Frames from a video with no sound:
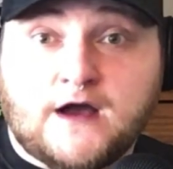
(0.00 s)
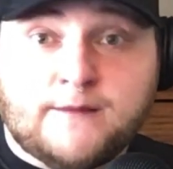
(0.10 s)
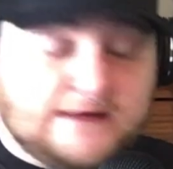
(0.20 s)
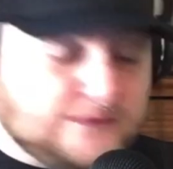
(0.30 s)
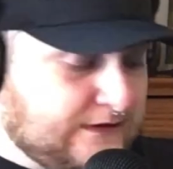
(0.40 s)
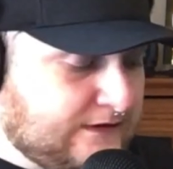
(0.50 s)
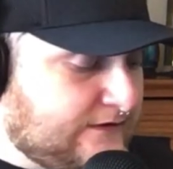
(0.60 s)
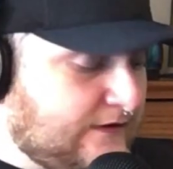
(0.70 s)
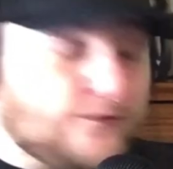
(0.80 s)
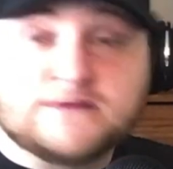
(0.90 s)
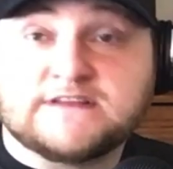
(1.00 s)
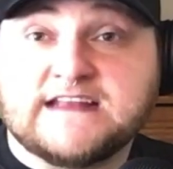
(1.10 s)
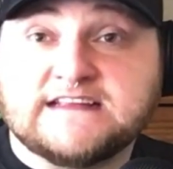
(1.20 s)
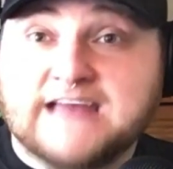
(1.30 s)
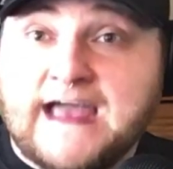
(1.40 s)
Twitter. Of course,
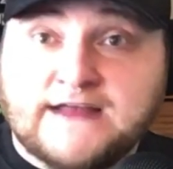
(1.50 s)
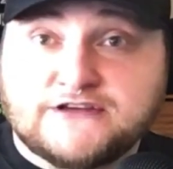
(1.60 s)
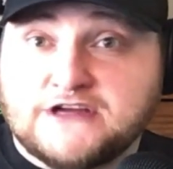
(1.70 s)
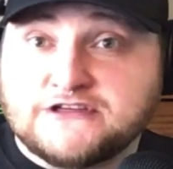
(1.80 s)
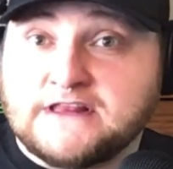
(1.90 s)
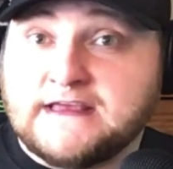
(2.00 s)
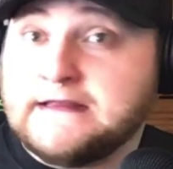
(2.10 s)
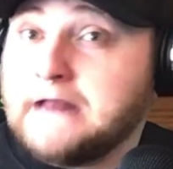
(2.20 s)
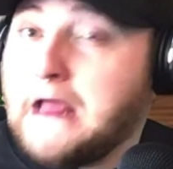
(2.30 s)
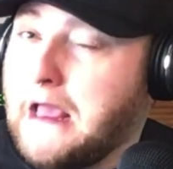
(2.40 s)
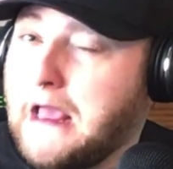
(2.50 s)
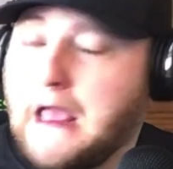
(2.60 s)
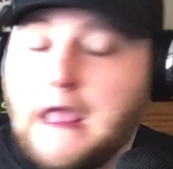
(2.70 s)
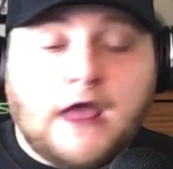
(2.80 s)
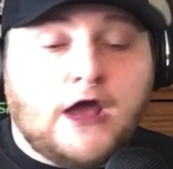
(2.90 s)
that is at Jon Jon Lannen.
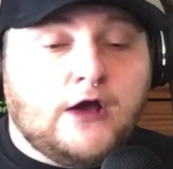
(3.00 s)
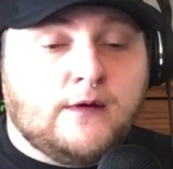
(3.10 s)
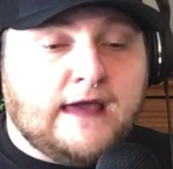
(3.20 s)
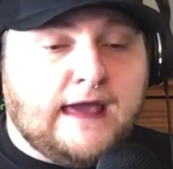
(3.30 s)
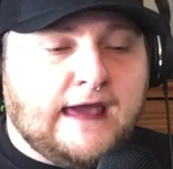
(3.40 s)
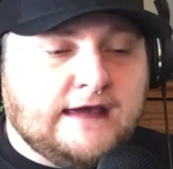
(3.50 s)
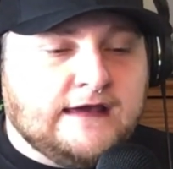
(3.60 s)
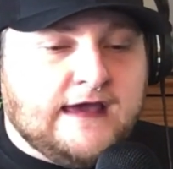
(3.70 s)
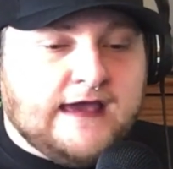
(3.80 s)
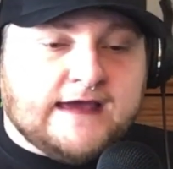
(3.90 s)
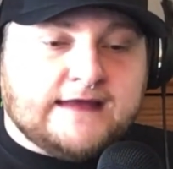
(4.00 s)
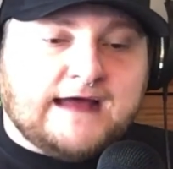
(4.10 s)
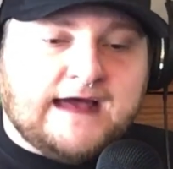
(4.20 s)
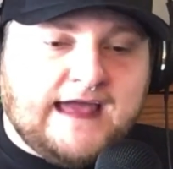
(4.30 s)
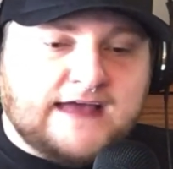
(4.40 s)
Okay, and
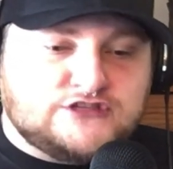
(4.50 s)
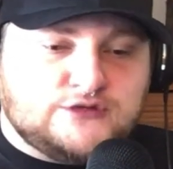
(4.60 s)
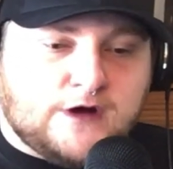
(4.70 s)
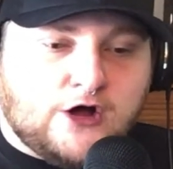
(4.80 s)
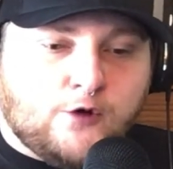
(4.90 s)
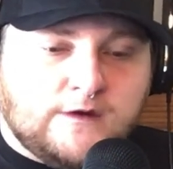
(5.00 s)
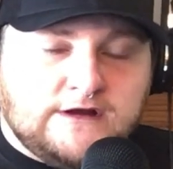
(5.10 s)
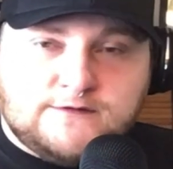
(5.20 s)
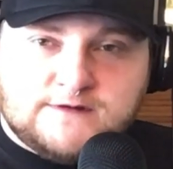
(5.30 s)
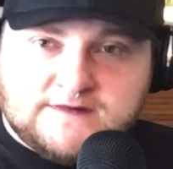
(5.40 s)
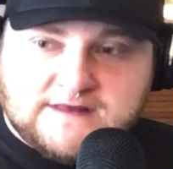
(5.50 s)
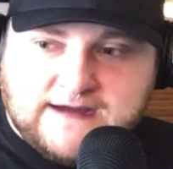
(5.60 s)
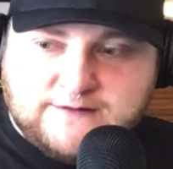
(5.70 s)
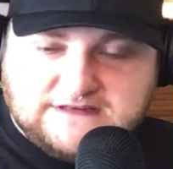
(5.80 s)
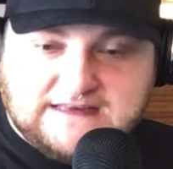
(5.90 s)
I asked you all, what do you think that
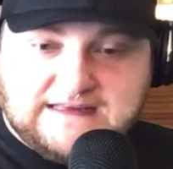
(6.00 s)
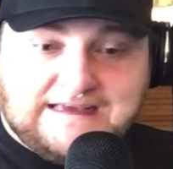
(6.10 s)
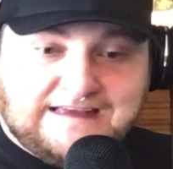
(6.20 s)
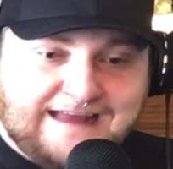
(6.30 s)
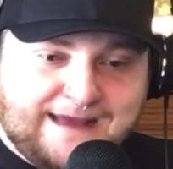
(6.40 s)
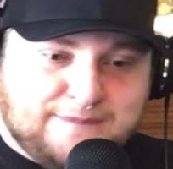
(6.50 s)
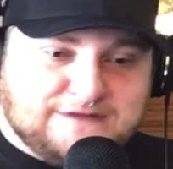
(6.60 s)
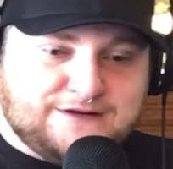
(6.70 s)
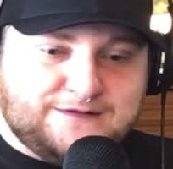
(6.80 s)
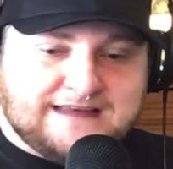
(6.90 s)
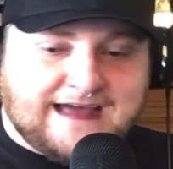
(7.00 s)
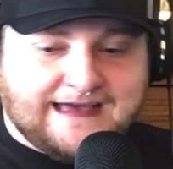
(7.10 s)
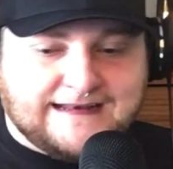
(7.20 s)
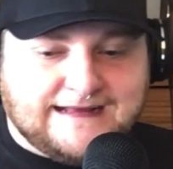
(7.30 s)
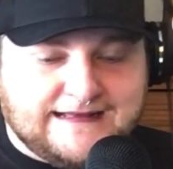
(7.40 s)
I was eating in episode
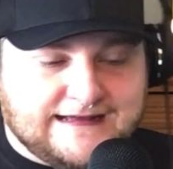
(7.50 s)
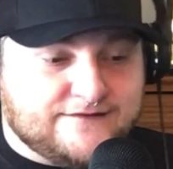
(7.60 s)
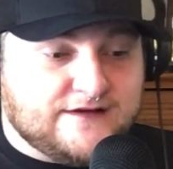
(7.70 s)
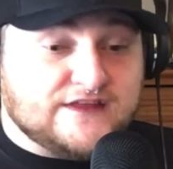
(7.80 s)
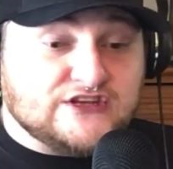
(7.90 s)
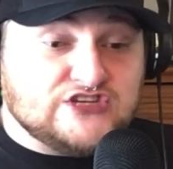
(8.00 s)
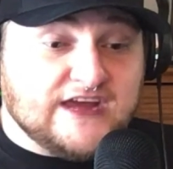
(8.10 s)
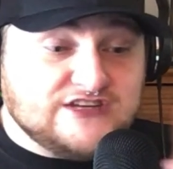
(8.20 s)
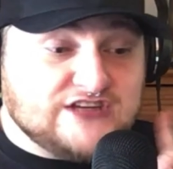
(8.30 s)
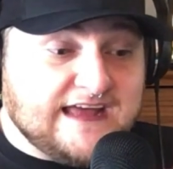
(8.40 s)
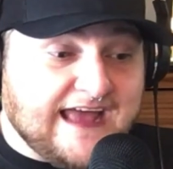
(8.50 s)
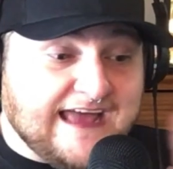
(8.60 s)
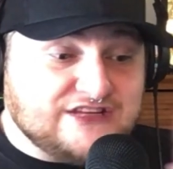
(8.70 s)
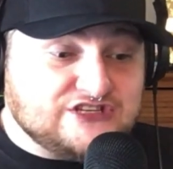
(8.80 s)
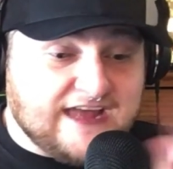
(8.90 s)
9 of the
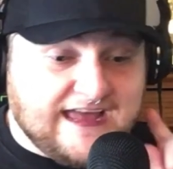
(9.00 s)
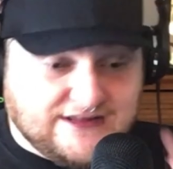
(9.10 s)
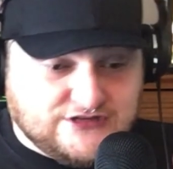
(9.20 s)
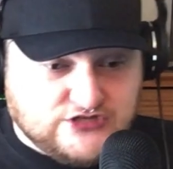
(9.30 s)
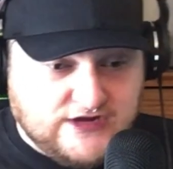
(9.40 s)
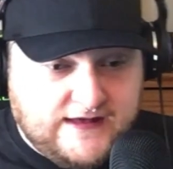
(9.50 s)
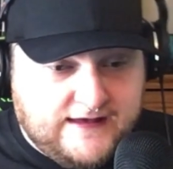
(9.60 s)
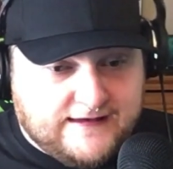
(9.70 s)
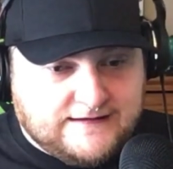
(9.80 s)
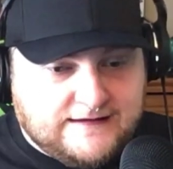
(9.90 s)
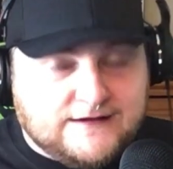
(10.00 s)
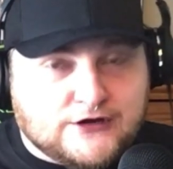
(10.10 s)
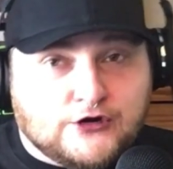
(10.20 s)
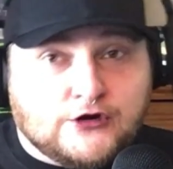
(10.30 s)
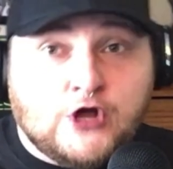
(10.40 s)
JJHH? And
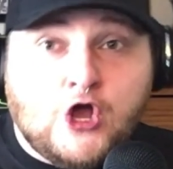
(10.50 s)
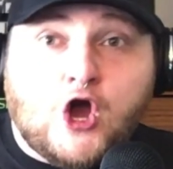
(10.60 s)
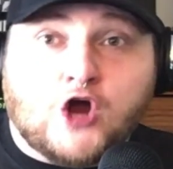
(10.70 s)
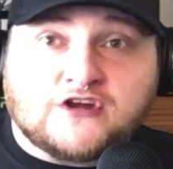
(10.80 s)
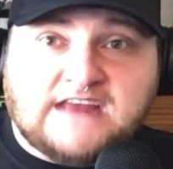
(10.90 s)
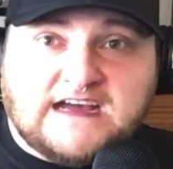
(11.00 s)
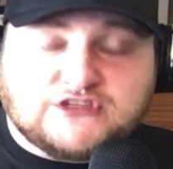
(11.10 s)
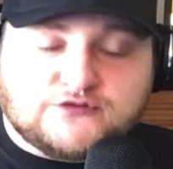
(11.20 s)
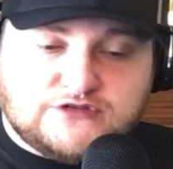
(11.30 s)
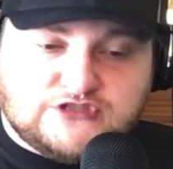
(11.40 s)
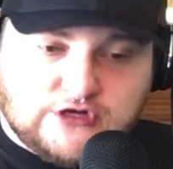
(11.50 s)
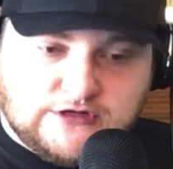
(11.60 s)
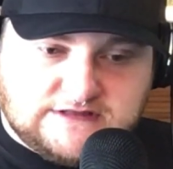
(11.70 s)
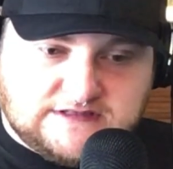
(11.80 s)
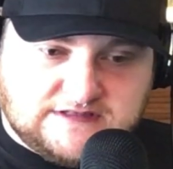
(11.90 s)
here are das
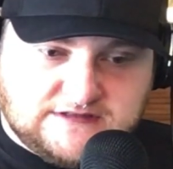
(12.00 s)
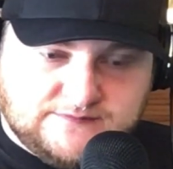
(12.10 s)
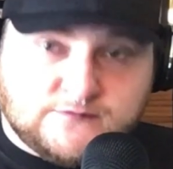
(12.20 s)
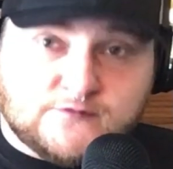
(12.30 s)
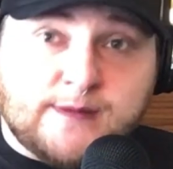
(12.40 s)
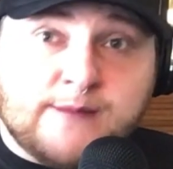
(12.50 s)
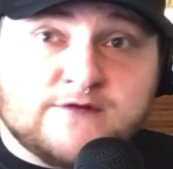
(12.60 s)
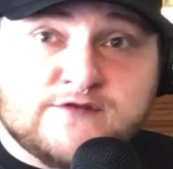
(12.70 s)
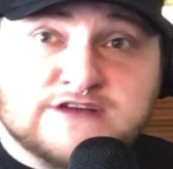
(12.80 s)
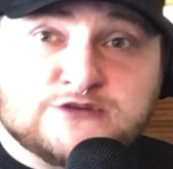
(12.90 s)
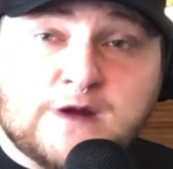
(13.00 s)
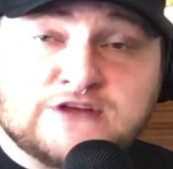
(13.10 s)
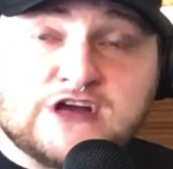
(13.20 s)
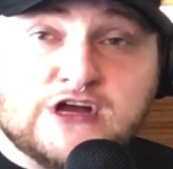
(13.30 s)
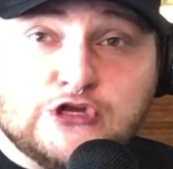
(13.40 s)
results. Remember, if you guys are
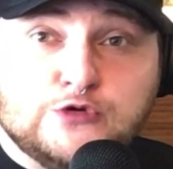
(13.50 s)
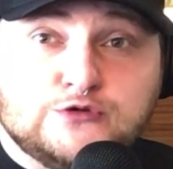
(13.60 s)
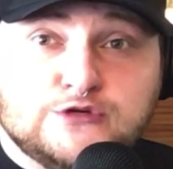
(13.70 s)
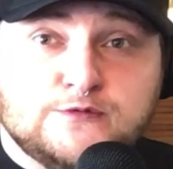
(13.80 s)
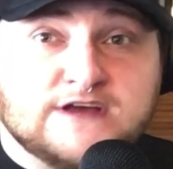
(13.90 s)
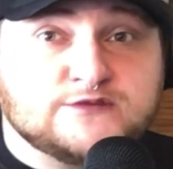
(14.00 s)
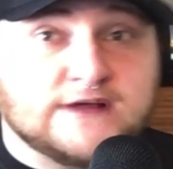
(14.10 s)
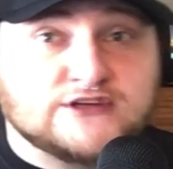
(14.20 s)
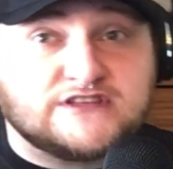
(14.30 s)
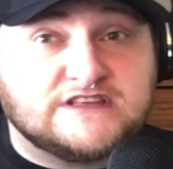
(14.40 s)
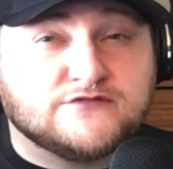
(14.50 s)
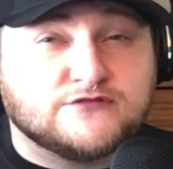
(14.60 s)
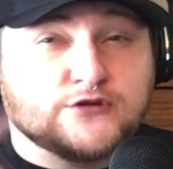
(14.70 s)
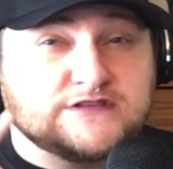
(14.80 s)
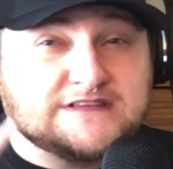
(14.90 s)
watching on YouTube, you guys will actually see the
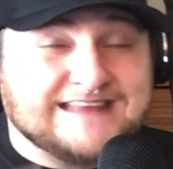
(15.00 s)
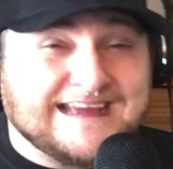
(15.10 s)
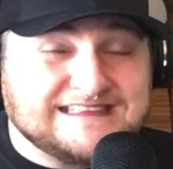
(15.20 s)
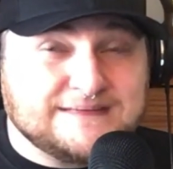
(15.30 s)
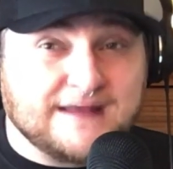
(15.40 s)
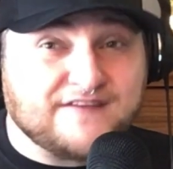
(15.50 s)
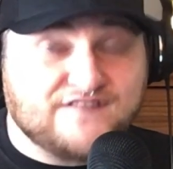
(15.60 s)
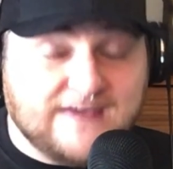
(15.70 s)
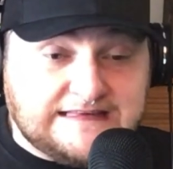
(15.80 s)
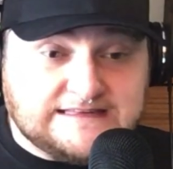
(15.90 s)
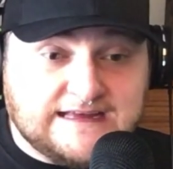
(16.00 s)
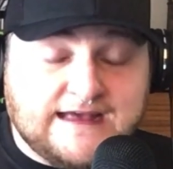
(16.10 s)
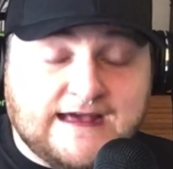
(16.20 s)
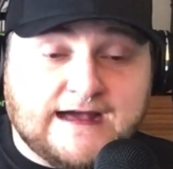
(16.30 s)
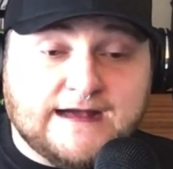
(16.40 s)
results next to my face.
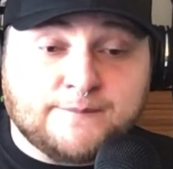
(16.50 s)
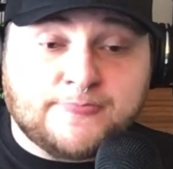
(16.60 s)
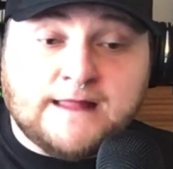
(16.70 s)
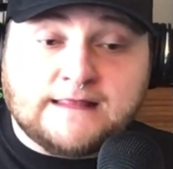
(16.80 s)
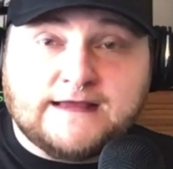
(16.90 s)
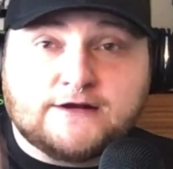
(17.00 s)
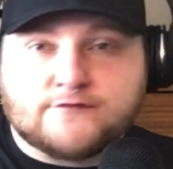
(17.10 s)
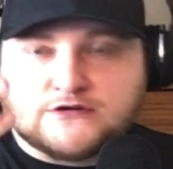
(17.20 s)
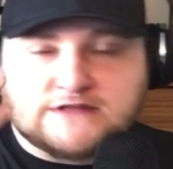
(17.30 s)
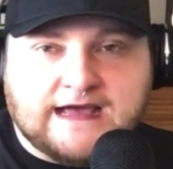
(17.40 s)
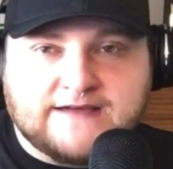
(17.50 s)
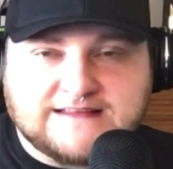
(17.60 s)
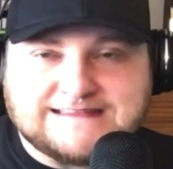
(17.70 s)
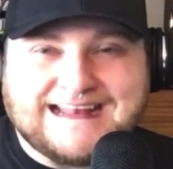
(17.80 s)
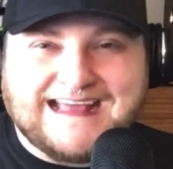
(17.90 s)
Later, of course, live,
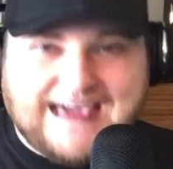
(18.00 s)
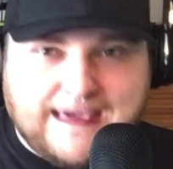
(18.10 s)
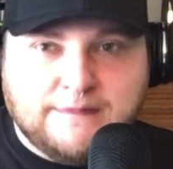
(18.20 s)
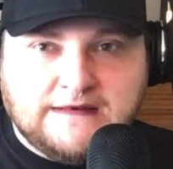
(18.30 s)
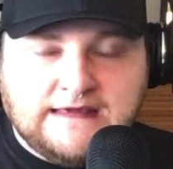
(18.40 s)
that's not happening.